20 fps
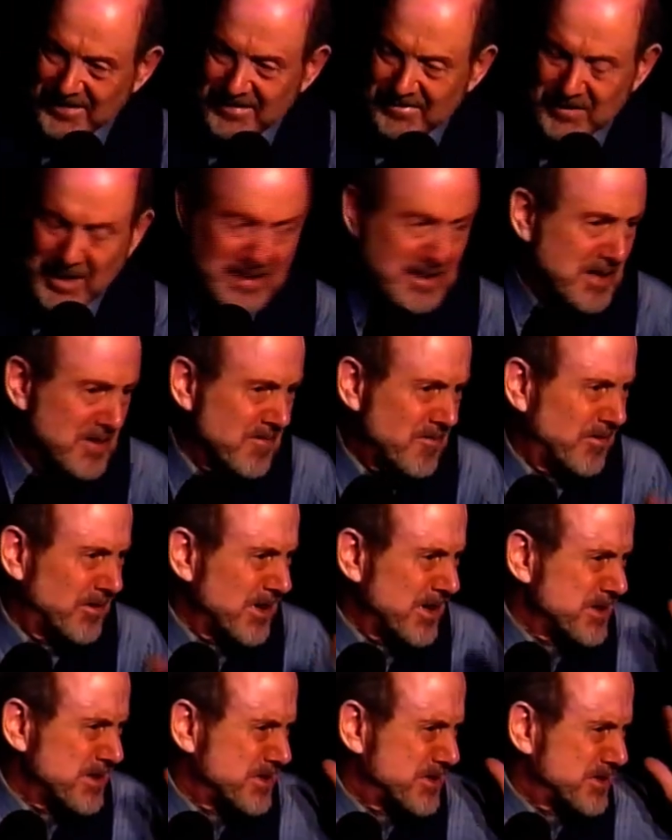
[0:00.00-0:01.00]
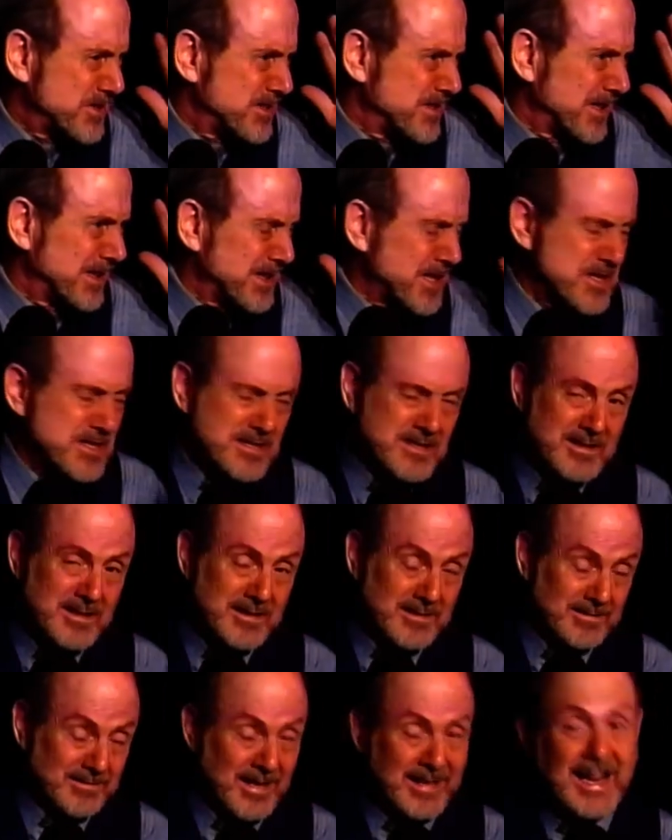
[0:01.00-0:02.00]
But I didn't flinch, at least
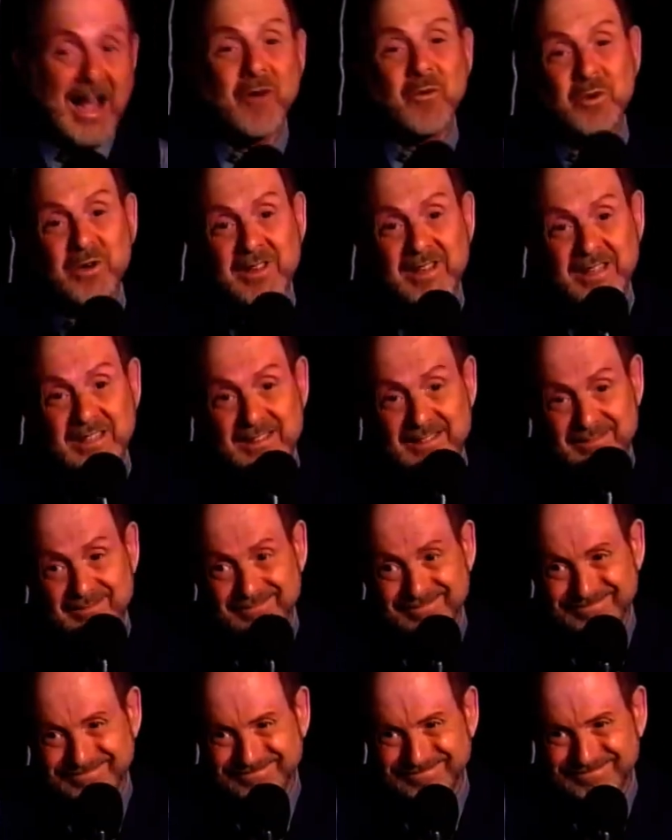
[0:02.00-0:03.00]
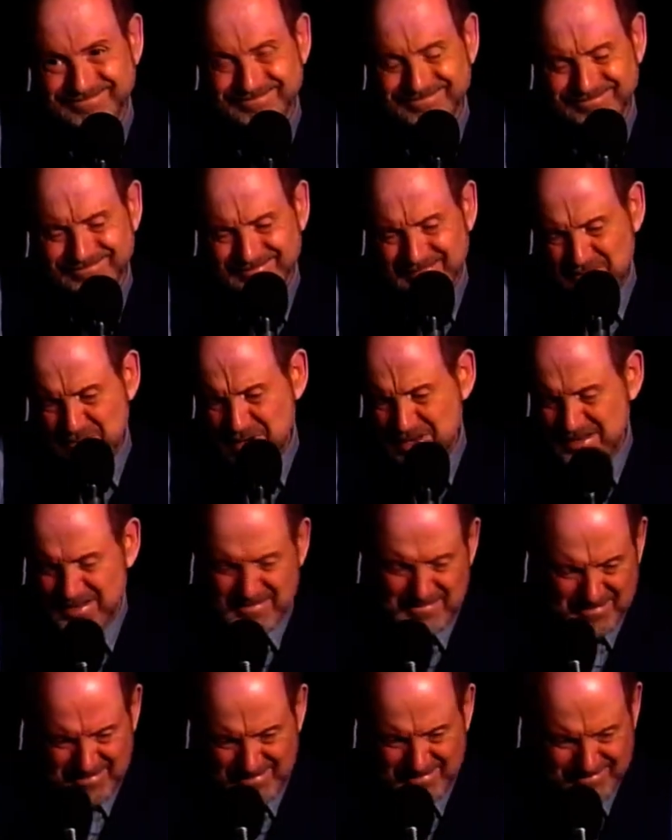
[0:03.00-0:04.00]
not outwardly. I mean,
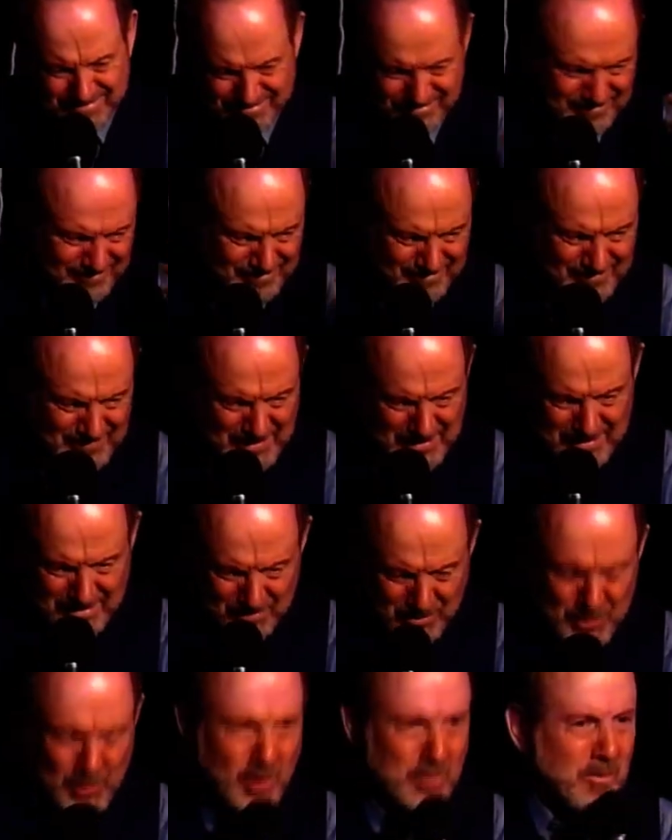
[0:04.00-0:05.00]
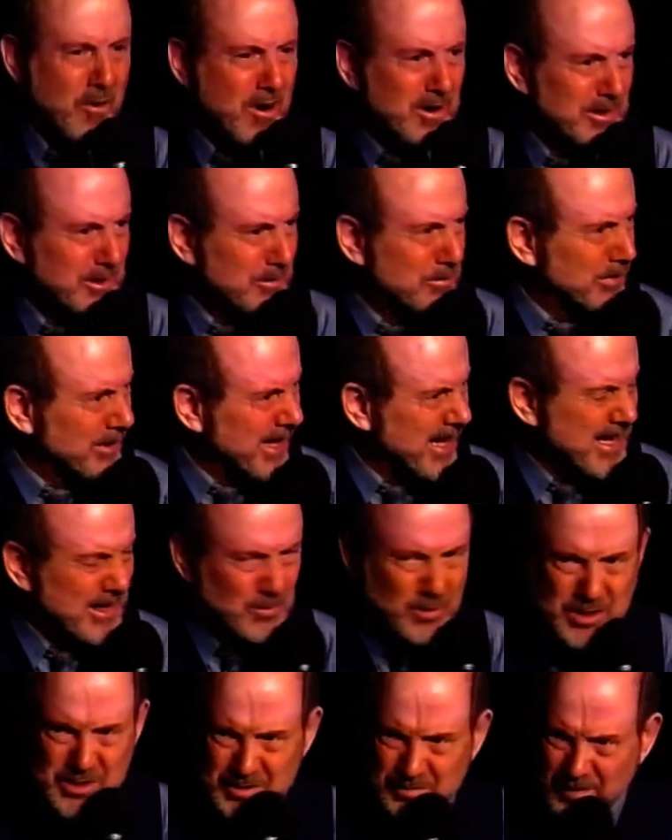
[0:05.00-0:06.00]
it was all part of the plan,
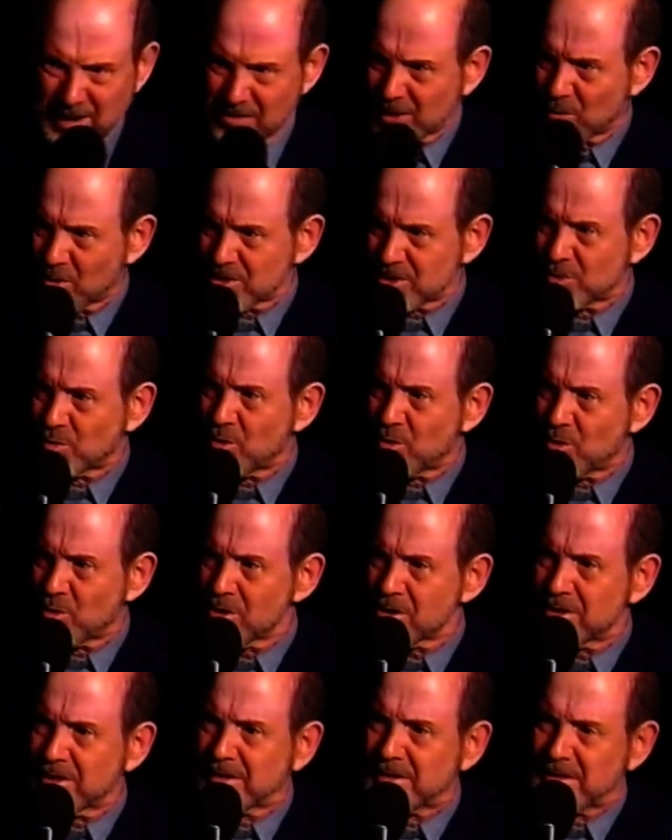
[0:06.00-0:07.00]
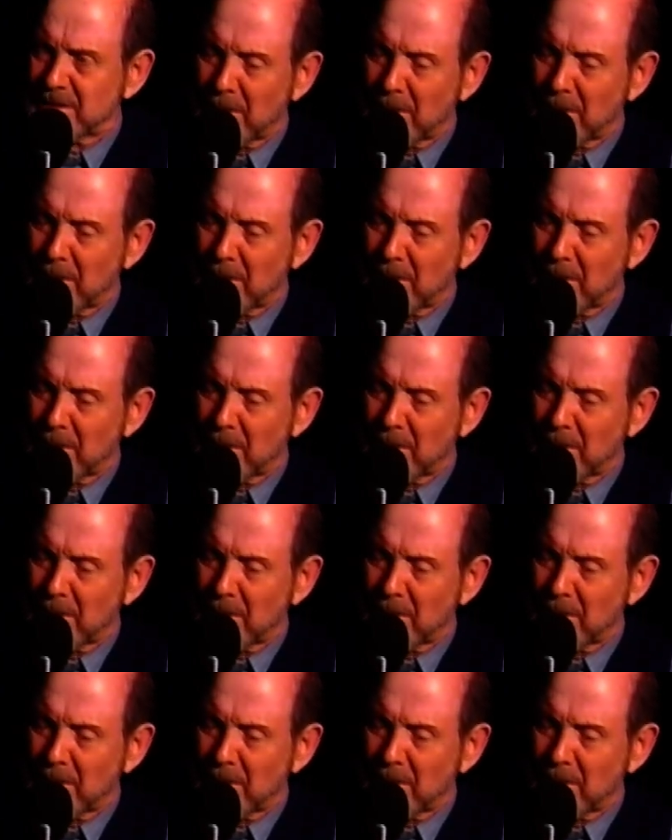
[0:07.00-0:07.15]
which apparently wasn't working.